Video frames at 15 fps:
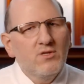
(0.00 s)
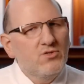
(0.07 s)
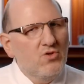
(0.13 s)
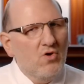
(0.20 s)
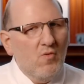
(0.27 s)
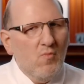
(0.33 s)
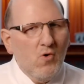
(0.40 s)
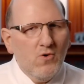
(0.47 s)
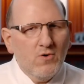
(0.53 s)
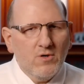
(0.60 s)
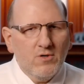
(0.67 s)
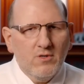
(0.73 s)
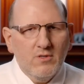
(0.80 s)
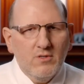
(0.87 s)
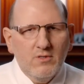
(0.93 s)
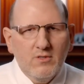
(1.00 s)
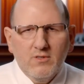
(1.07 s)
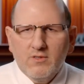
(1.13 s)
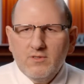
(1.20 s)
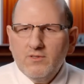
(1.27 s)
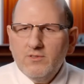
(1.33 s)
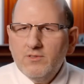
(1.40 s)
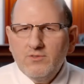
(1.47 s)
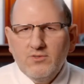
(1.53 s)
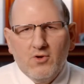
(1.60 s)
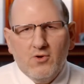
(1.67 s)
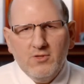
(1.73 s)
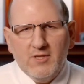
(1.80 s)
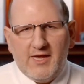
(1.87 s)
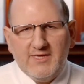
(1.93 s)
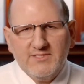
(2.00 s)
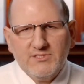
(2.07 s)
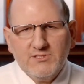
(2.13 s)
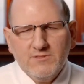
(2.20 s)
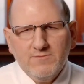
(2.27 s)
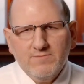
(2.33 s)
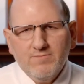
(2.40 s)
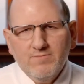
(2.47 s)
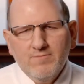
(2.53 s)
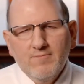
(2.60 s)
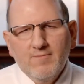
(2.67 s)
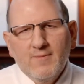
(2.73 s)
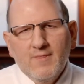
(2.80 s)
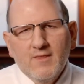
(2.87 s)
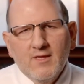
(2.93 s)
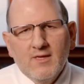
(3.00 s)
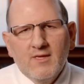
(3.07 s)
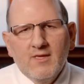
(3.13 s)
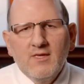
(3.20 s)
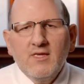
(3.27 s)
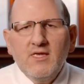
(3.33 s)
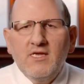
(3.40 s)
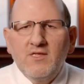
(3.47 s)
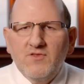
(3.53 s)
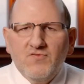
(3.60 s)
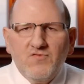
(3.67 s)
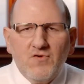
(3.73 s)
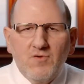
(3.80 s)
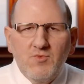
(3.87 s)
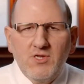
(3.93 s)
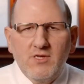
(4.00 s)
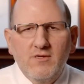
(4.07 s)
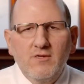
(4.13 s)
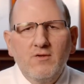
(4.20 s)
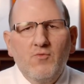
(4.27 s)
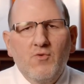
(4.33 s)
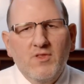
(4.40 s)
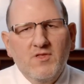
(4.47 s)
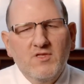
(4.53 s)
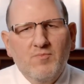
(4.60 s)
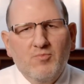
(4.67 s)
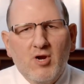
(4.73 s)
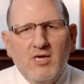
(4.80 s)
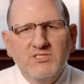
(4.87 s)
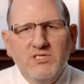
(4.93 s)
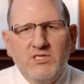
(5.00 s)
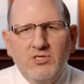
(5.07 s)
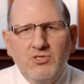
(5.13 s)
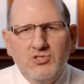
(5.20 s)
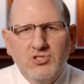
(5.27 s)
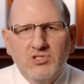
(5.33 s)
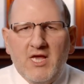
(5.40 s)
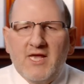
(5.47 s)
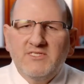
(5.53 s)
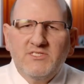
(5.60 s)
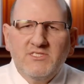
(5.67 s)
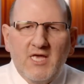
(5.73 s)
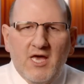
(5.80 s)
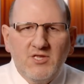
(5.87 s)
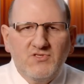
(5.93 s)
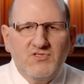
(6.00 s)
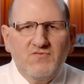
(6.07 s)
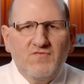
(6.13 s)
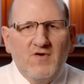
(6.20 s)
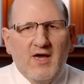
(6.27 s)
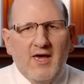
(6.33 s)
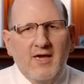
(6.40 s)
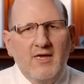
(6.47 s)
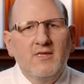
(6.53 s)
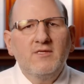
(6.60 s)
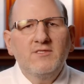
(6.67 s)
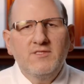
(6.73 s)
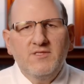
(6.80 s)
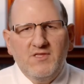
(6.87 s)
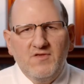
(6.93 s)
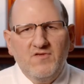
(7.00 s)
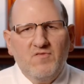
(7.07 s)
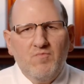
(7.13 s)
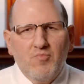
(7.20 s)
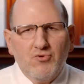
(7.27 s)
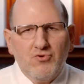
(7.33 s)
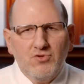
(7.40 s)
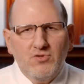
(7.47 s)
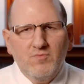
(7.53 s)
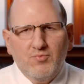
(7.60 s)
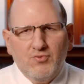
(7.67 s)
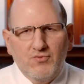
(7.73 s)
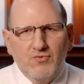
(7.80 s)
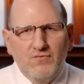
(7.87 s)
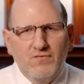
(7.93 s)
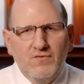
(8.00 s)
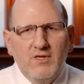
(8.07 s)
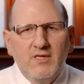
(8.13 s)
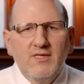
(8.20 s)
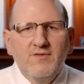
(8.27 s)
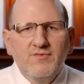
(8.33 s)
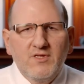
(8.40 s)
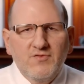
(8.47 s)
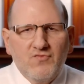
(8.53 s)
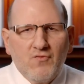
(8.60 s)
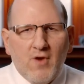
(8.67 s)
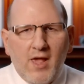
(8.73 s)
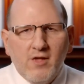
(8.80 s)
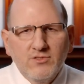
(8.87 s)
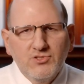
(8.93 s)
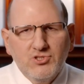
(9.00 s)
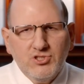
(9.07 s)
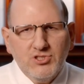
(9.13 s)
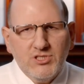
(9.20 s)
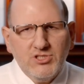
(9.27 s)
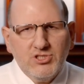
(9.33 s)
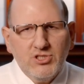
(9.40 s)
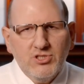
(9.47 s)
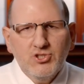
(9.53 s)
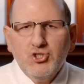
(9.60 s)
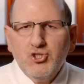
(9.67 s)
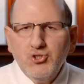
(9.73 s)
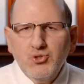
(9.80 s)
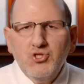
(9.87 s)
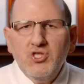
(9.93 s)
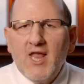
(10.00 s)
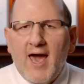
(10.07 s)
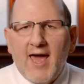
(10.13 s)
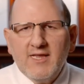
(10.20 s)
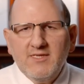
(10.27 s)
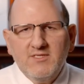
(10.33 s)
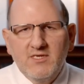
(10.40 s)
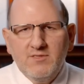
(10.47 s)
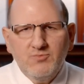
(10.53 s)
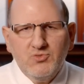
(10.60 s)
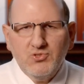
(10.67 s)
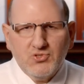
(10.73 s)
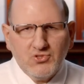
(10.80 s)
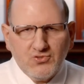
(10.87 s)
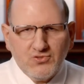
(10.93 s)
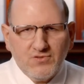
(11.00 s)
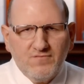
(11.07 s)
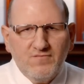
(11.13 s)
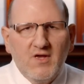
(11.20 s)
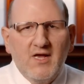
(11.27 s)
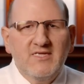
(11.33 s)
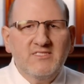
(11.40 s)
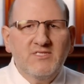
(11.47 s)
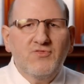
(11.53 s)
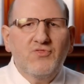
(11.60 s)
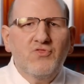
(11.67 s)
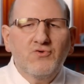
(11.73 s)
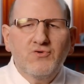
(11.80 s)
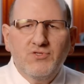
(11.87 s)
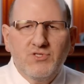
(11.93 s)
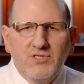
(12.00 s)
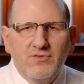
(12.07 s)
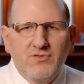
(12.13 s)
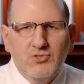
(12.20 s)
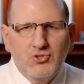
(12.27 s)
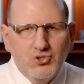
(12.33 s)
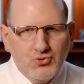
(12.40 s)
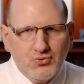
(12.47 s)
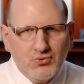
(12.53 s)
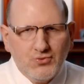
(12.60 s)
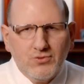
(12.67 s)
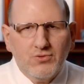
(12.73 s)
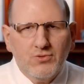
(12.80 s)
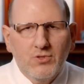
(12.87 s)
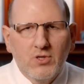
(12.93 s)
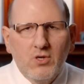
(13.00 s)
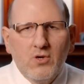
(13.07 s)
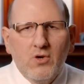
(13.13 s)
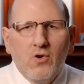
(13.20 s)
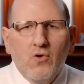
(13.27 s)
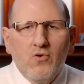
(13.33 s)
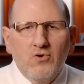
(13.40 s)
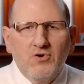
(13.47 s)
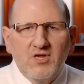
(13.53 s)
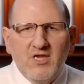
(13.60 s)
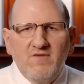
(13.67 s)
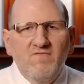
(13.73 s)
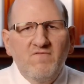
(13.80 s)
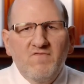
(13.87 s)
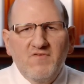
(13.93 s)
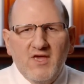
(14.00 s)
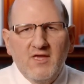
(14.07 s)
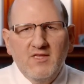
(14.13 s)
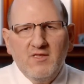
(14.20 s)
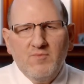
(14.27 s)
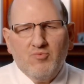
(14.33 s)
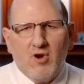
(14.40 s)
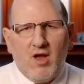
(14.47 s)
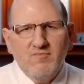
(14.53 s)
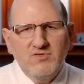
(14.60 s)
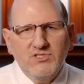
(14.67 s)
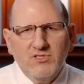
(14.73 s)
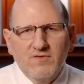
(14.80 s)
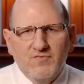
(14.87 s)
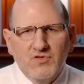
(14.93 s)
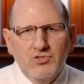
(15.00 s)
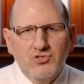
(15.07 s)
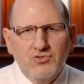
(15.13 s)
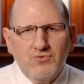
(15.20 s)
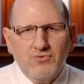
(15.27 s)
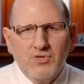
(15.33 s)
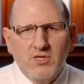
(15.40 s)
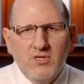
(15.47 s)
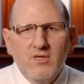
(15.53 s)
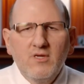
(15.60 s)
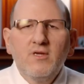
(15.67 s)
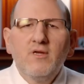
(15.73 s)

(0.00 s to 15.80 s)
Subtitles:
No more, no less. In determining whether the prosecution has satisfied this burden of proof, the trial judge should not attempt to serve as a 13th juror or invade the province of the jury.